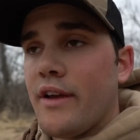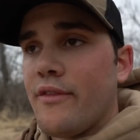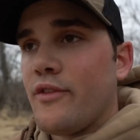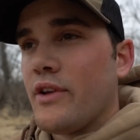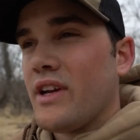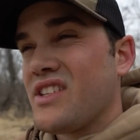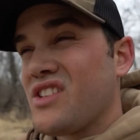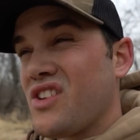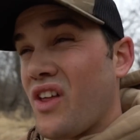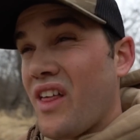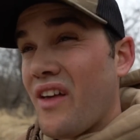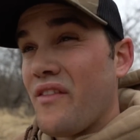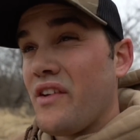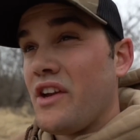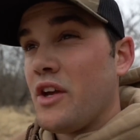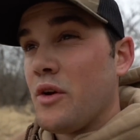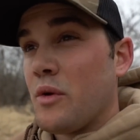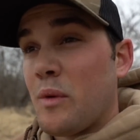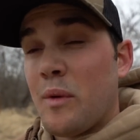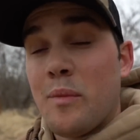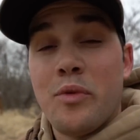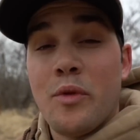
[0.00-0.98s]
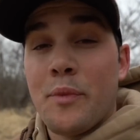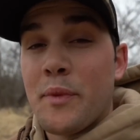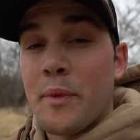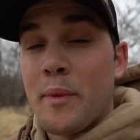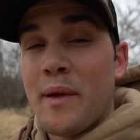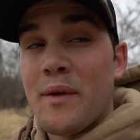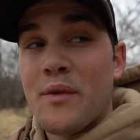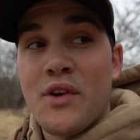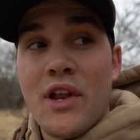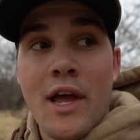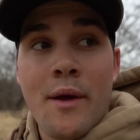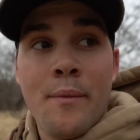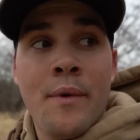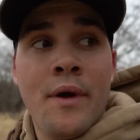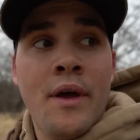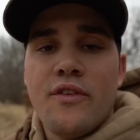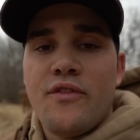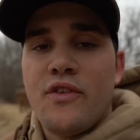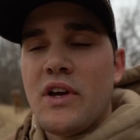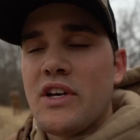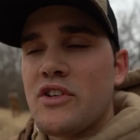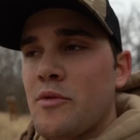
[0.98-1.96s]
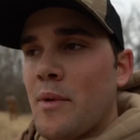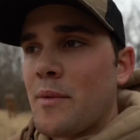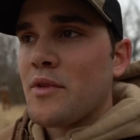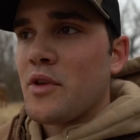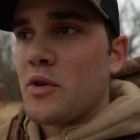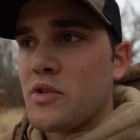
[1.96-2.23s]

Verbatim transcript: If you guys saw that video where we blew up the beaver dam. If you guys remember,